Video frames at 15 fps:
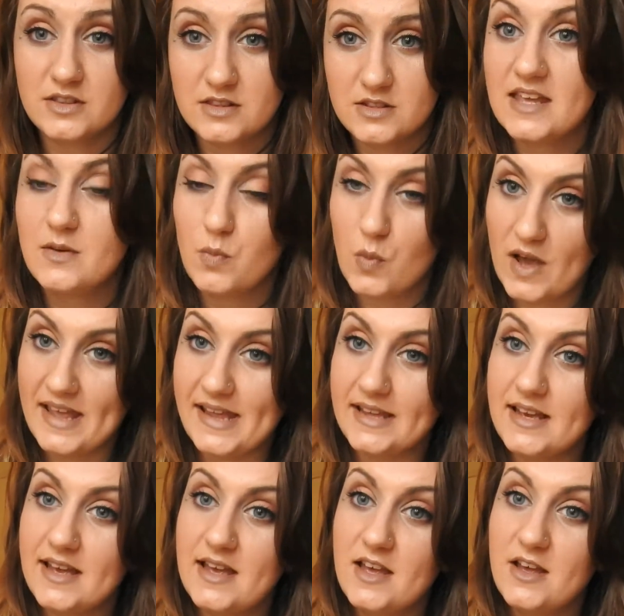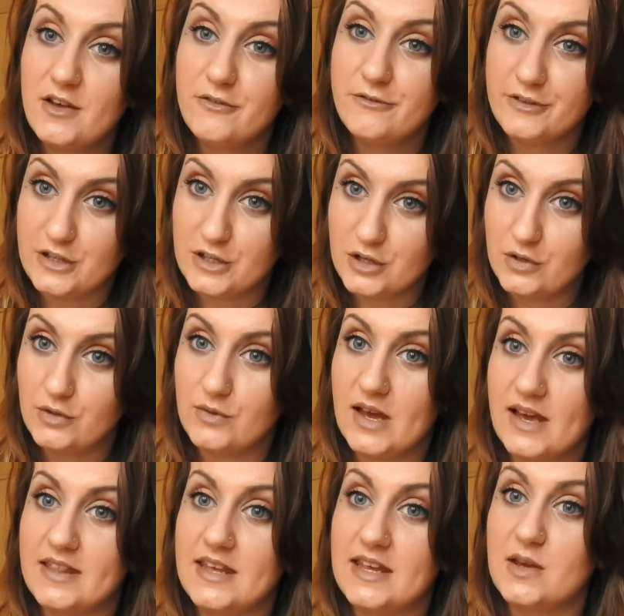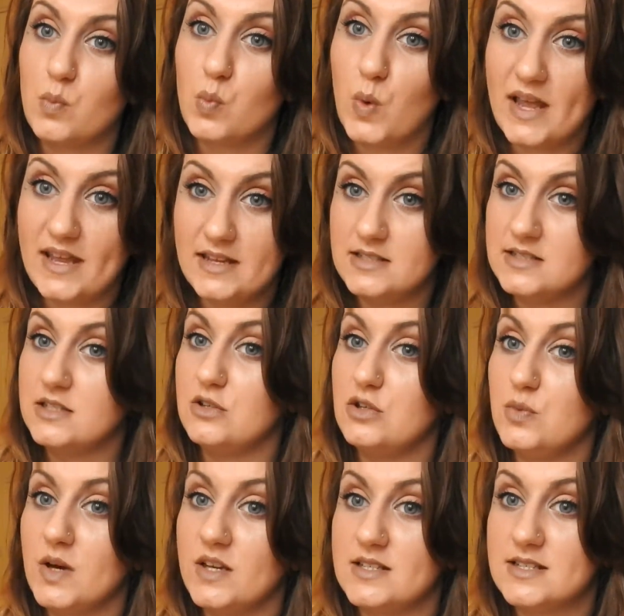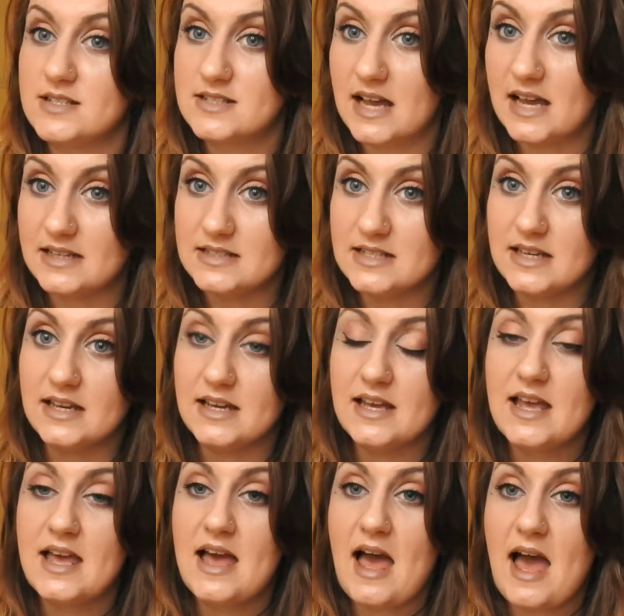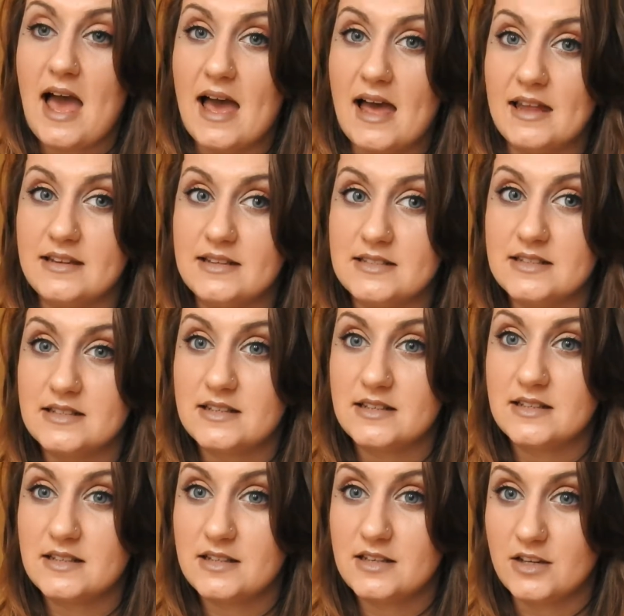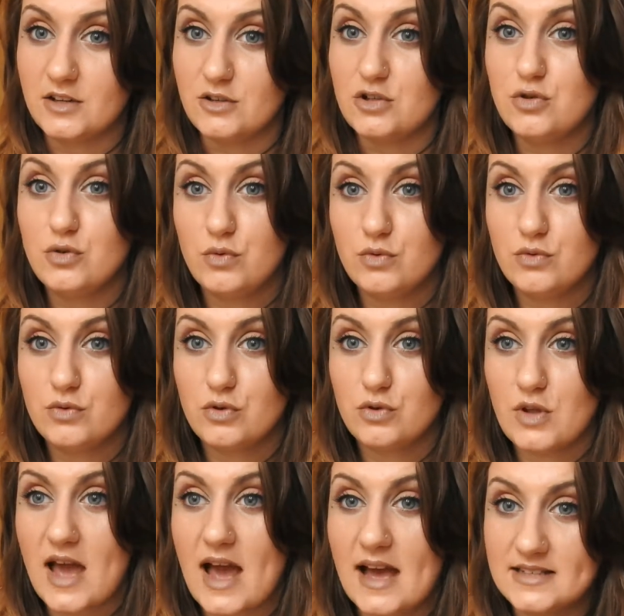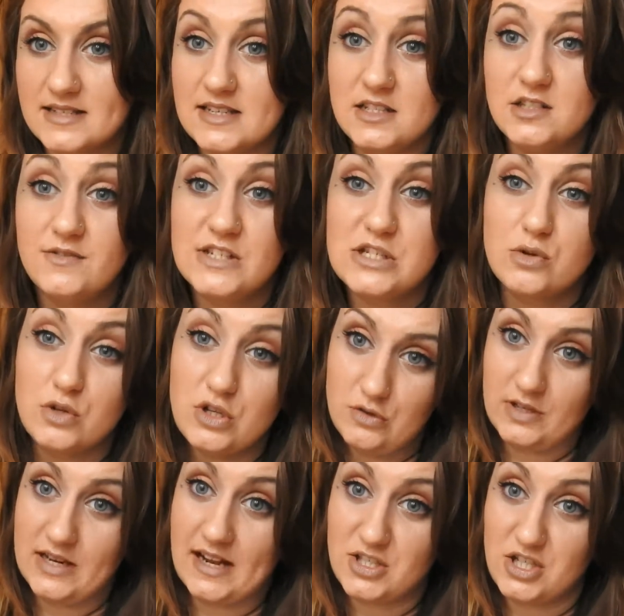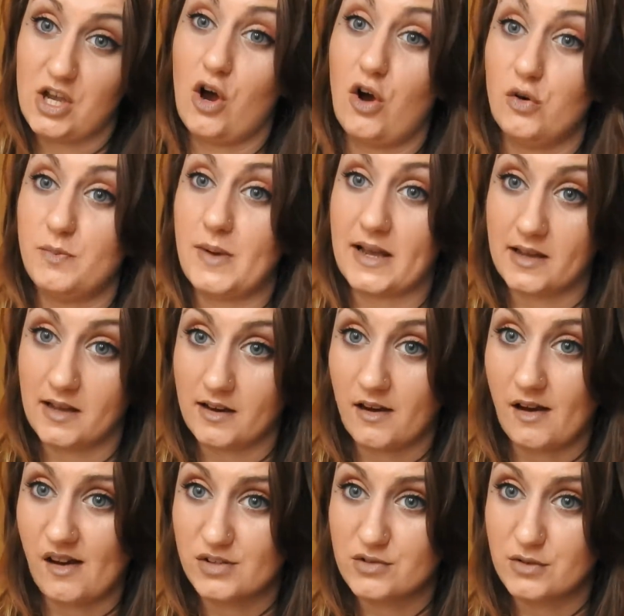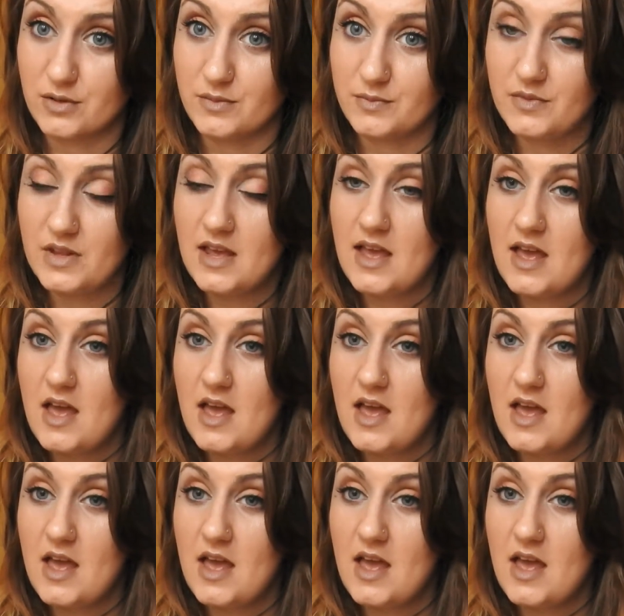they can wait for you and they can wait until you understand it. And, you, as an individual, you can actually hold back a classroom.